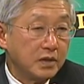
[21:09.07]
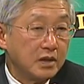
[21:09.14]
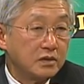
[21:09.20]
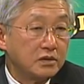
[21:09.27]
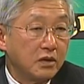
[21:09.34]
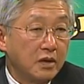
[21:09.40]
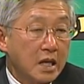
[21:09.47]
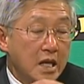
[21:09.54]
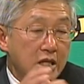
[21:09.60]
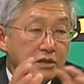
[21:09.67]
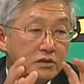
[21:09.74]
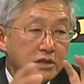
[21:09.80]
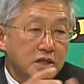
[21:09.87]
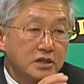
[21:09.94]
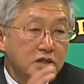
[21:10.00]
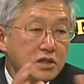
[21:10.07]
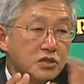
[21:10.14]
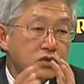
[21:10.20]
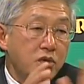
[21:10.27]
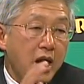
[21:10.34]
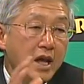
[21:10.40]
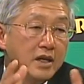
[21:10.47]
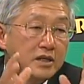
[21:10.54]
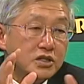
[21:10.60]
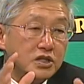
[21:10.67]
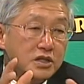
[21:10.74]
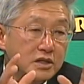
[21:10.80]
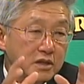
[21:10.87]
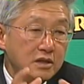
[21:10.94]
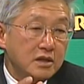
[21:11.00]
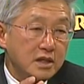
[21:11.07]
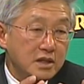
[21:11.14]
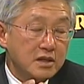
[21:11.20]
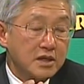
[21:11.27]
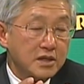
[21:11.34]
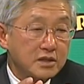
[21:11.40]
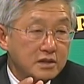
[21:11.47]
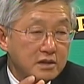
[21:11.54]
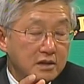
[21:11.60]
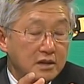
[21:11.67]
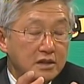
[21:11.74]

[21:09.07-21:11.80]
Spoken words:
So there's a strategy in this.